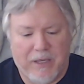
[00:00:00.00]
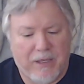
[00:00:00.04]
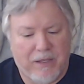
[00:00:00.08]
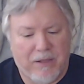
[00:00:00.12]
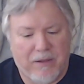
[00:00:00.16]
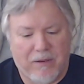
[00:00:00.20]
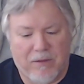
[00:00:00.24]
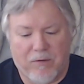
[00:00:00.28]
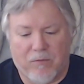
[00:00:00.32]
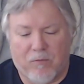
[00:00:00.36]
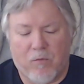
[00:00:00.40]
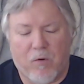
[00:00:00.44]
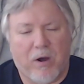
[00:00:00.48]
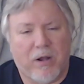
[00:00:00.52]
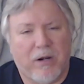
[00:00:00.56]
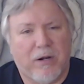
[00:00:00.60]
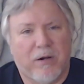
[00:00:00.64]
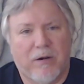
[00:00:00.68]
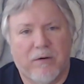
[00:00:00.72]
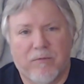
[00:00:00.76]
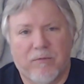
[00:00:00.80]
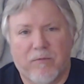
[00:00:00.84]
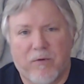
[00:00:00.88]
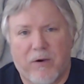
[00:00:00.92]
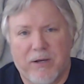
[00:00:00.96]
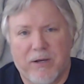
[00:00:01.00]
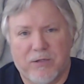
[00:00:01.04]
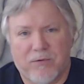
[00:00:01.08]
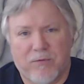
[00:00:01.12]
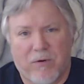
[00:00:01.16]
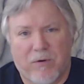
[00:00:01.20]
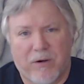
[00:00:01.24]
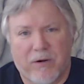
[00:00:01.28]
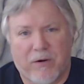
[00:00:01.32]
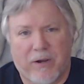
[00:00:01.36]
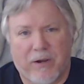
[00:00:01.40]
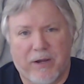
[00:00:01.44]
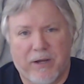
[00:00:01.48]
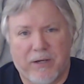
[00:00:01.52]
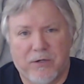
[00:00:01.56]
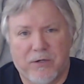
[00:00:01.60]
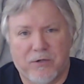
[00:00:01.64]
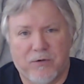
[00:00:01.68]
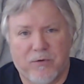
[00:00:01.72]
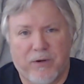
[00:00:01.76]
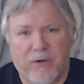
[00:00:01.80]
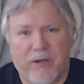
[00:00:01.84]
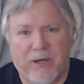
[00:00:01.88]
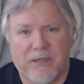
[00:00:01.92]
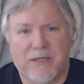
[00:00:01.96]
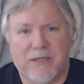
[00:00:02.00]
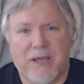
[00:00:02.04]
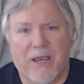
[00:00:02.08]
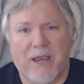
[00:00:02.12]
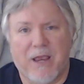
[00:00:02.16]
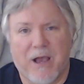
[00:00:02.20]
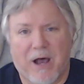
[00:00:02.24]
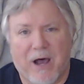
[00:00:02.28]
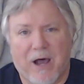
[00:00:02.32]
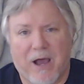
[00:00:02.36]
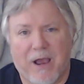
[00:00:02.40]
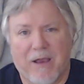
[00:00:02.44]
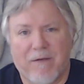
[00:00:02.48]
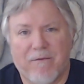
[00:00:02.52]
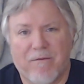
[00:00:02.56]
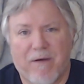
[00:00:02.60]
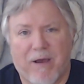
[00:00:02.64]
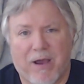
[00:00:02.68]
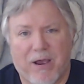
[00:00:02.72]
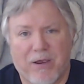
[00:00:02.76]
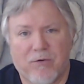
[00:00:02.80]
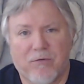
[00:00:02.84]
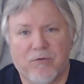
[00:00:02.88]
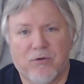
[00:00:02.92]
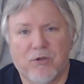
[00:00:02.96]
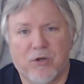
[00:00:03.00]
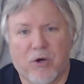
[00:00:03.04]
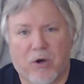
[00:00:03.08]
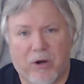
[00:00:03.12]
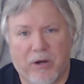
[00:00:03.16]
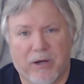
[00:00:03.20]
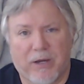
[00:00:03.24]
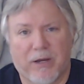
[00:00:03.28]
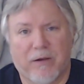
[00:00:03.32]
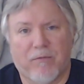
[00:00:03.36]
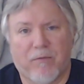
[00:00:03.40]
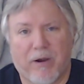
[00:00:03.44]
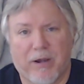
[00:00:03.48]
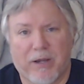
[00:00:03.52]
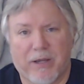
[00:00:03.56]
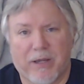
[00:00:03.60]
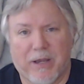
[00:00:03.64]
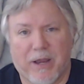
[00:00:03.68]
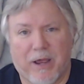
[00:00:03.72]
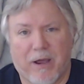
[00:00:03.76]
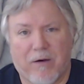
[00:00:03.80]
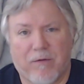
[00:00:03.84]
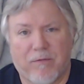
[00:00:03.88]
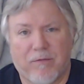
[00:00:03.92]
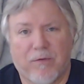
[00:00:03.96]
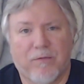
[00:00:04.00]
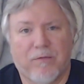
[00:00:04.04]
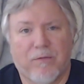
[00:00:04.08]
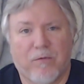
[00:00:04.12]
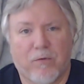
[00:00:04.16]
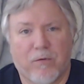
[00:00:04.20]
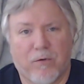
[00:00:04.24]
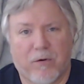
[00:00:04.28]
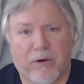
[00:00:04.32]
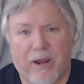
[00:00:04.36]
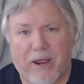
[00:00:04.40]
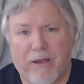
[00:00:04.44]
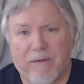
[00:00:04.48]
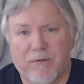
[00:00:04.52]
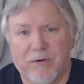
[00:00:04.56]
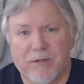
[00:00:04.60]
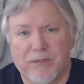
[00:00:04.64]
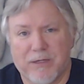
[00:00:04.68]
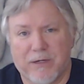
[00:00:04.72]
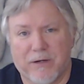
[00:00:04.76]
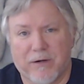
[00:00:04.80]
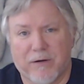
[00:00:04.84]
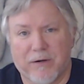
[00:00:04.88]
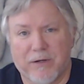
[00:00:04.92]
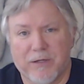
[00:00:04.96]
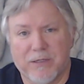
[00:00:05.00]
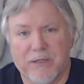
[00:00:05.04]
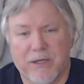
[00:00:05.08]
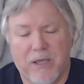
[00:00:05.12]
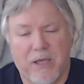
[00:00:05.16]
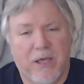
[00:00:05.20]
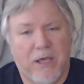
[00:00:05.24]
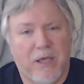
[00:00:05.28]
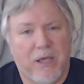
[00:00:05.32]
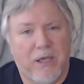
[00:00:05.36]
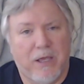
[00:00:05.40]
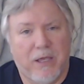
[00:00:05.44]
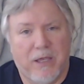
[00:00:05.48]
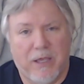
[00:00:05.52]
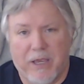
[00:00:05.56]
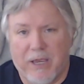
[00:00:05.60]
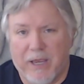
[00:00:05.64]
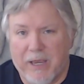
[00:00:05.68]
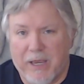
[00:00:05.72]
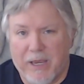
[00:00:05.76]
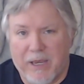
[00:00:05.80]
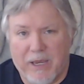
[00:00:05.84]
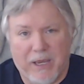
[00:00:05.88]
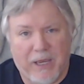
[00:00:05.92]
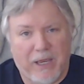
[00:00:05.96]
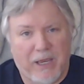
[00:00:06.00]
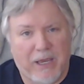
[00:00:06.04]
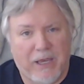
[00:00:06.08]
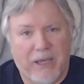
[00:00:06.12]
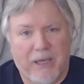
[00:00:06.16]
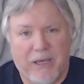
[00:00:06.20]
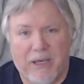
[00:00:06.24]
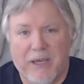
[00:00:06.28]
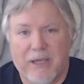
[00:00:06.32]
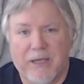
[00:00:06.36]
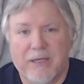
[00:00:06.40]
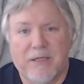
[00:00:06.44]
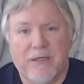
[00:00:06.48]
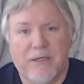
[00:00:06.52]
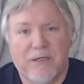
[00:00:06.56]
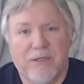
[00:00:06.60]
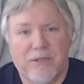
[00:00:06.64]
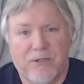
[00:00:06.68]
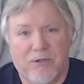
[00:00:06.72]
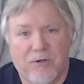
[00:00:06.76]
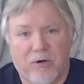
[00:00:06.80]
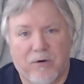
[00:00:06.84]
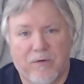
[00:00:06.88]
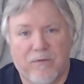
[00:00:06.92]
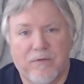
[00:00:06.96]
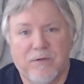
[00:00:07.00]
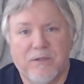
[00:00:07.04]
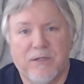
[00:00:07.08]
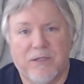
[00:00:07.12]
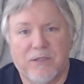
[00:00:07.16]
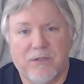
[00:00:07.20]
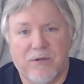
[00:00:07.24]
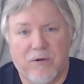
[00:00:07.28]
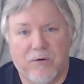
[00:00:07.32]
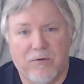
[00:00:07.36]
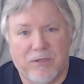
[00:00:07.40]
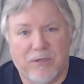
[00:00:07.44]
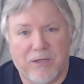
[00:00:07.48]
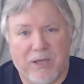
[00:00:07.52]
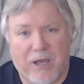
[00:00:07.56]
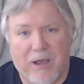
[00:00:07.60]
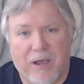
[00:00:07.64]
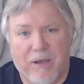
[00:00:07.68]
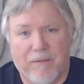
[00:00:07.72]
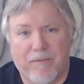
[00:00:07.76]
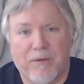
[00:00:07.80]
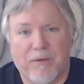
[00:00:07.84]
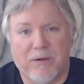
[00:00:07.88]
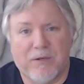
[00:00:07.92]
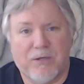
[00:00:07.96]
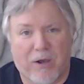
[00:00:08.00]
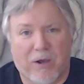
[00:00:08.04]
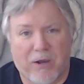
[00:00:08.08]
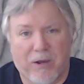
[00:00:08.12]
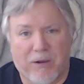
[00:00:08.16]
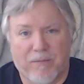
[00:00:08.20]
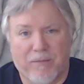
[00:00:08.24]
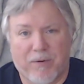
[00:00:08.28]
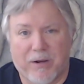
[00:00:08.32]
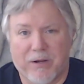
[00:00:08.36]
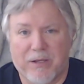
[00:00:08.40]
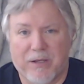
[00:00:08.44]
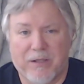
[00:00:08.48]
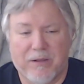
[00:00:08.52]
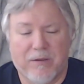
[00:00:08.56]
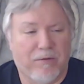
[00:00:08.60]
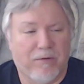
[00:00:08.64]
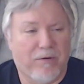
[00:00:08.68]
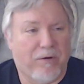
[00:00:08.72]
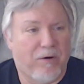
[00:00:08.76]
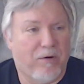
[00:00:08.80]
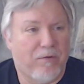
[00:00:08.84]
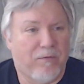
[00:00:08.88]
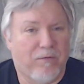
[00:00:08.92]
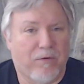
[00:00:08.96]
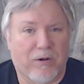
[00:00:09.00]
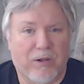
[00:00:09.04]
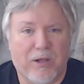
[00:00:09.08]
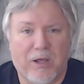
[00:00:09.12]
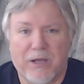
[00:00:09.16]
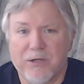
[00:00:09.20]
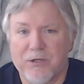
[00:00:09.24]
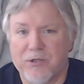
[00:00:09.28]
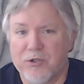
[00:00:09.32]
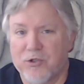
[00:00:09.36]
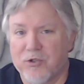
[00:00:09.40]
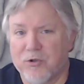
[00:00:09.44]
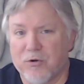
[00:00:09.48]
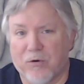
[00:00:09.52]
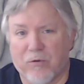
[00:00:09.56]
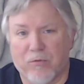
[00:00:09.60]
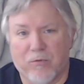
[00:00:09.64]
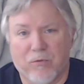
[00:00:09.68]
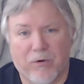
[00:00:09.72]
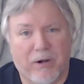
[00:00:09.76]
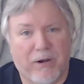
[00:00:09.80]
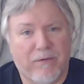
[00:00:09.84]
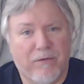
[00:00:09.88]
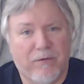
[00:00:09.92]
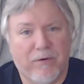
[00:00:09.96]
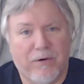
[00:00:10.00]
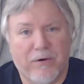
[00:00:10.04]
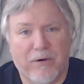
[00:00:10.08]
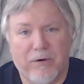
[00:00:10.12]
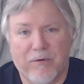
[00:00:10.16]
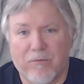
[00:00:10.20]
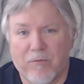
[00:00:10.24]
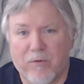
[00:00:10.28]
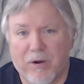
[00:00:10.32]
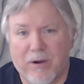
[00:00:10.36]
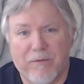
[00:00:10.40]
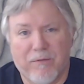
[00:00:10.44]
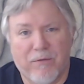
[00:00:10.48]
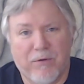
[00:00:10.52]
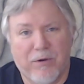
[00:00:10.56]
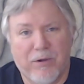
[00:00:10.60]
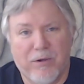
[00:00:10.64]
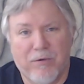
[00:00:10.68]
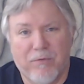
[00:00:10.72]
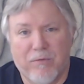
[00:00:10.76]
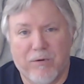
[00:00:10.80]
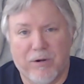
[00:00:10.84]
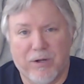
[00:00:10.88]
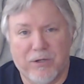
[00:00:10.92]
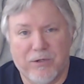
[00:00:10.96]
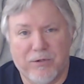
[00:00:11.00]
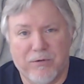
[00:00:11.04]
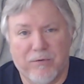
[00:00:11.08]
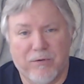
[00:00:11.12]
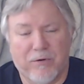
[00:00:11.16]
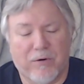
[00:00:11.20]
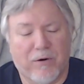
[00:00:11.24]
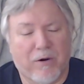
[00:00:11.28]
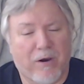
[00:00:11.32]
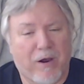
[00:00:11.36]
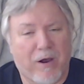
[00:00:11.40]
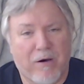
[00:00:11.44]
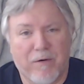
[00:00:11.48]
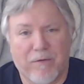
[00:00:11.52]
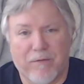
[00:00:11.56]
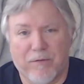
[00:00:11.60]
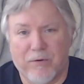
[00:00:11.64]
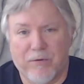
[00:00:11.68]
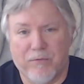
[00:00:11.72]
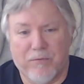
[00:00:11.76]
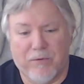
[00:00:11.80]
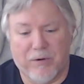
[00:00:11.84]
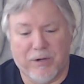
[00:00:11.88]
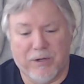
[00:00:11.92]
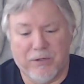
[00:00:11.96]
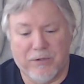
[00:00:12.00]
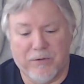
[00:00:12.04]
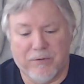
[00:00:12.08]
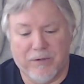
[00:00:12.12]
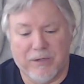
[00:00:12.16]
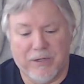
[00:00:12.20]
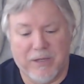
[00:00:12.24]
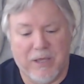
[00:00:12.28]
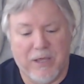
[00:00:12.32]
The water and wastewater industry is a high value target right now for foreign adversaries. It deserves its own time to talk about, either over lunch or wherever you want to do it, or however you want to do it.